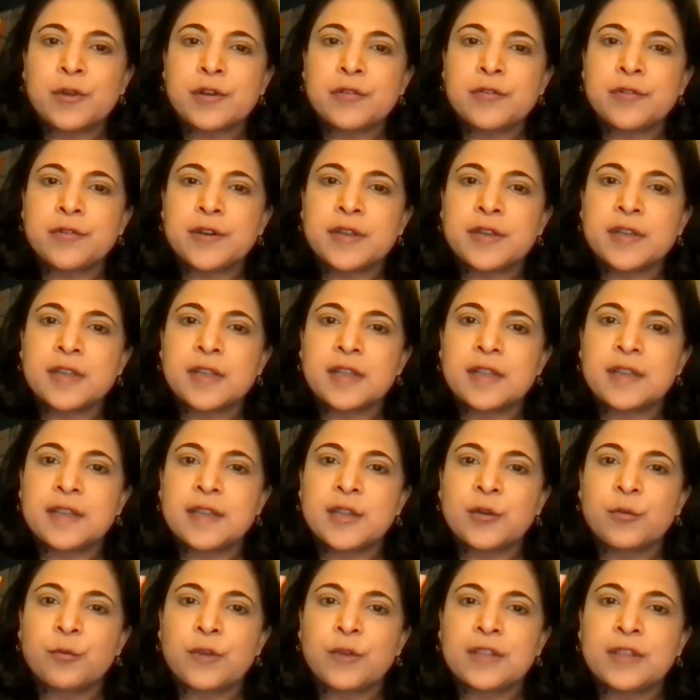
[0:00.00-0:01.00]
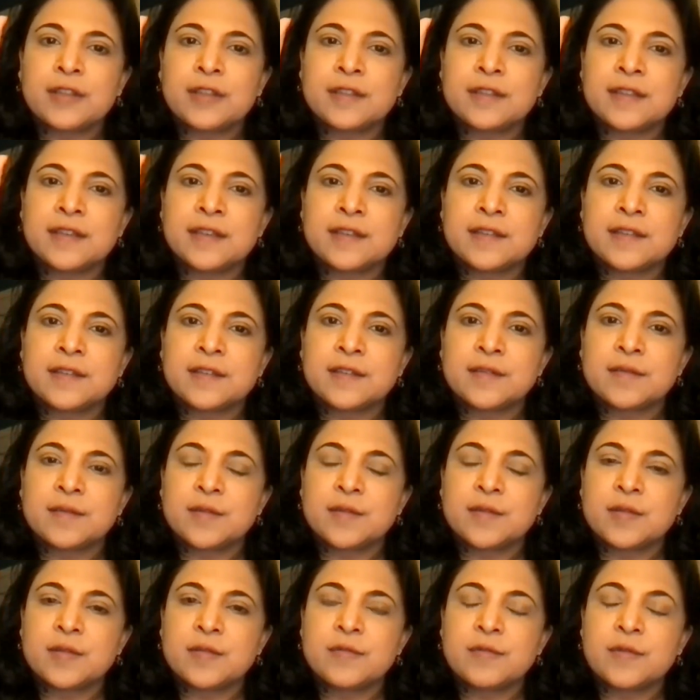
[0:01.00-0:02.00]
wondering, you know, whether there is a
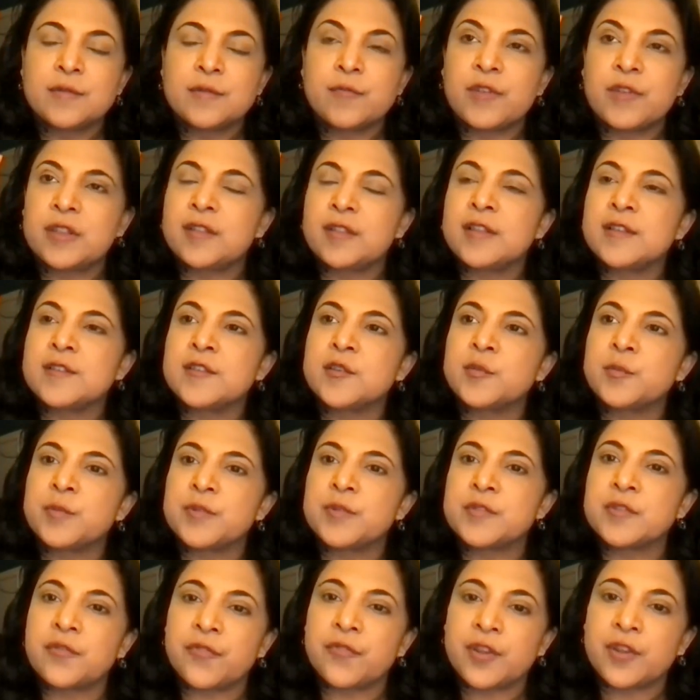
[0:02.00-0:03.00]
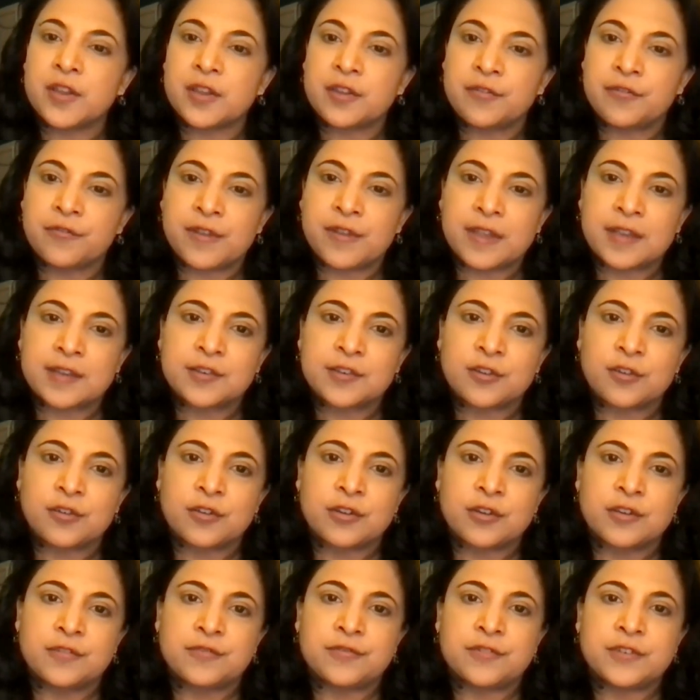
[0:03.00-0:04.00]
whether there's a specific effect
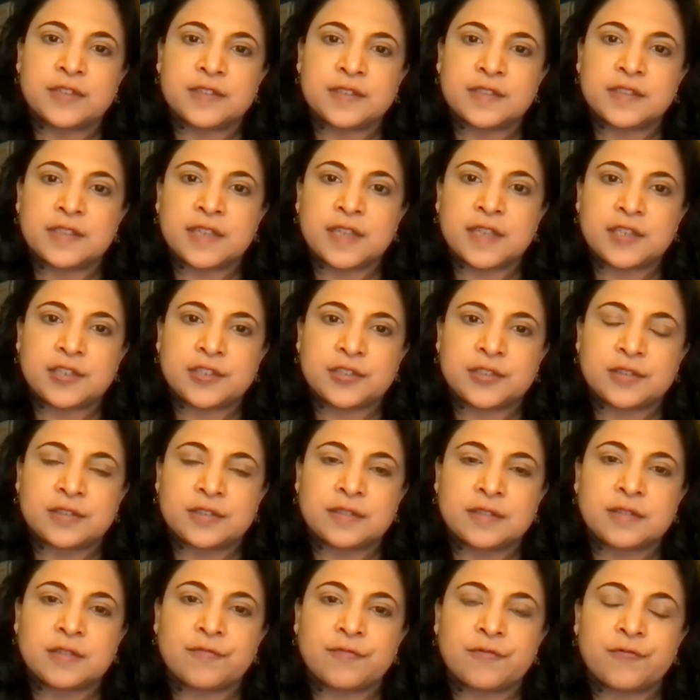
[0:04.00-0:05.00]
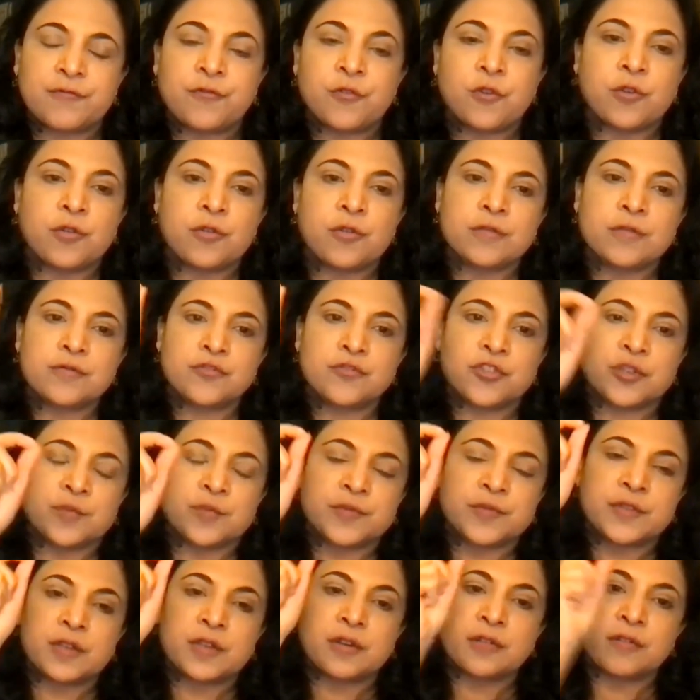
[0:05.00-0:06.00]
on differentiation for germ
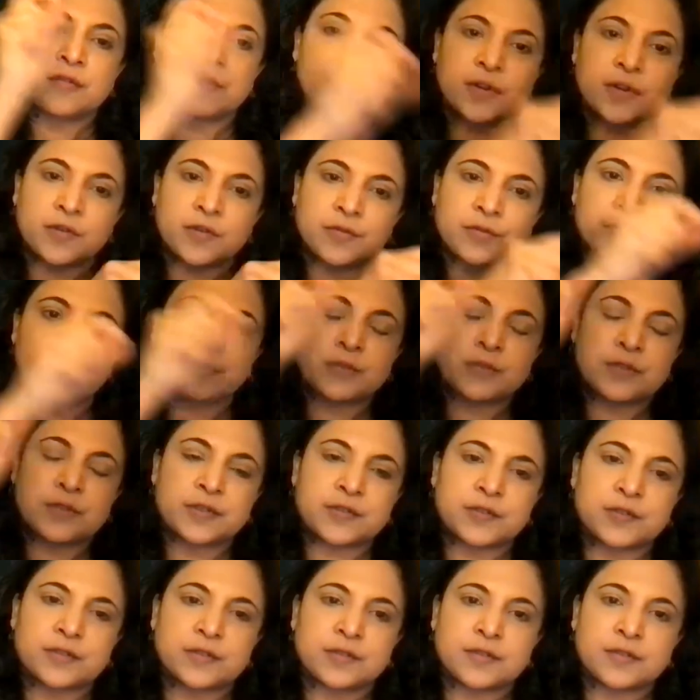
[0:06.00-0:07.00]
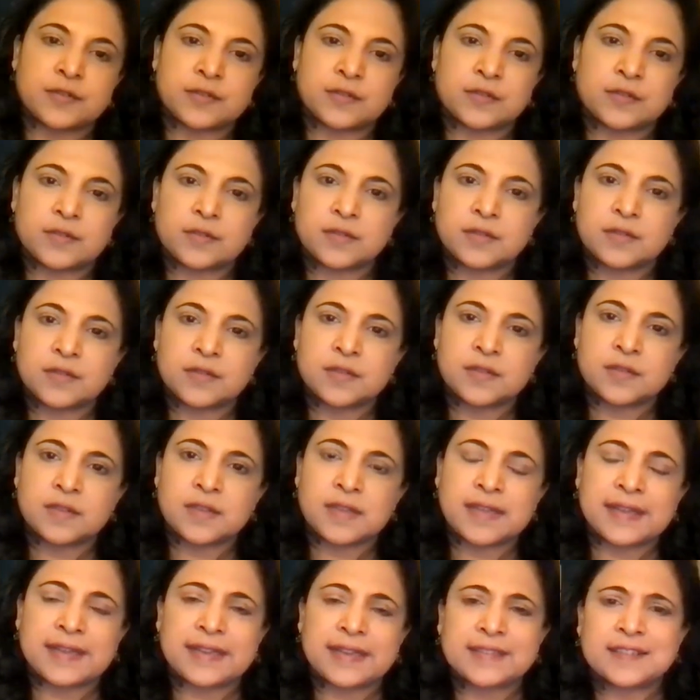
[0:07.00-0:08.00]
cell growth versus,
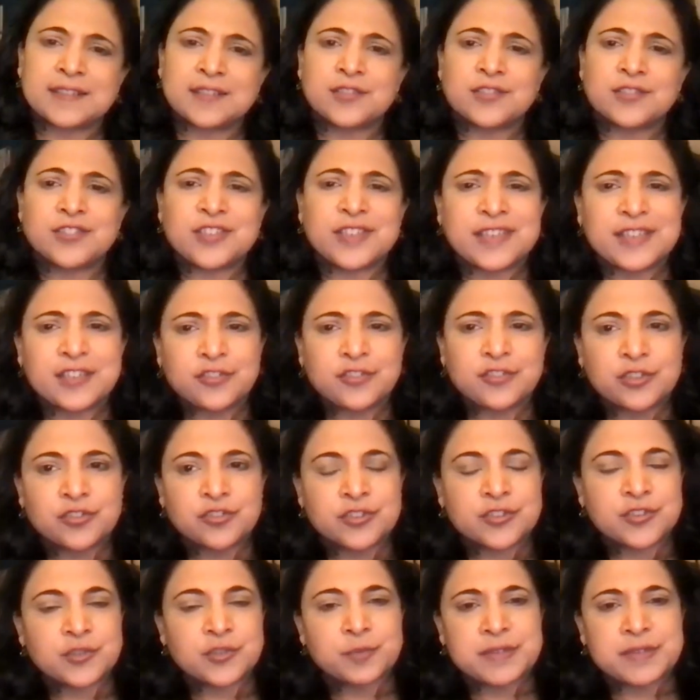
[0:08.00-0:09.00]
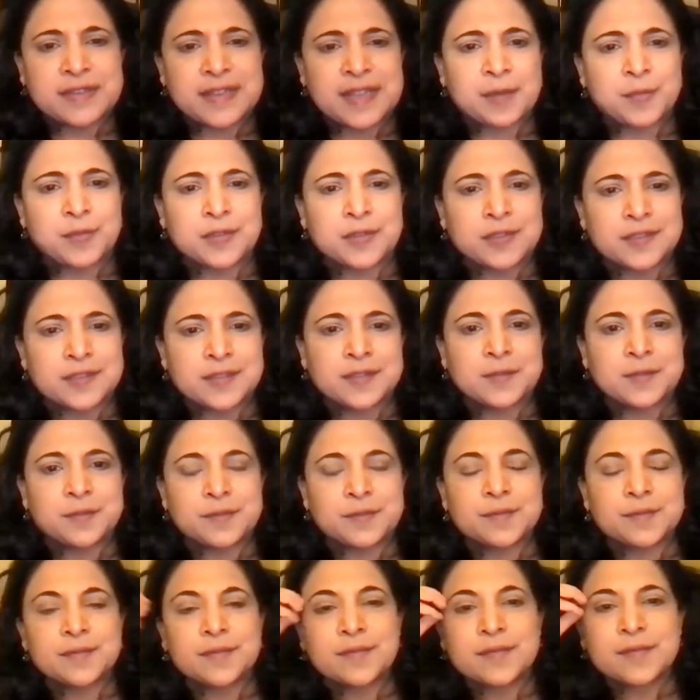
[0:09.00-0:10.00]
I guess, a change on just metabolism.
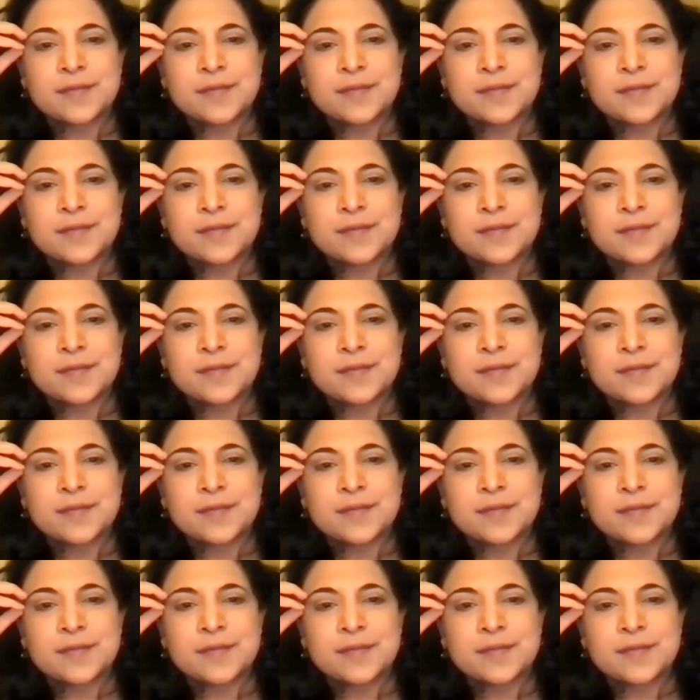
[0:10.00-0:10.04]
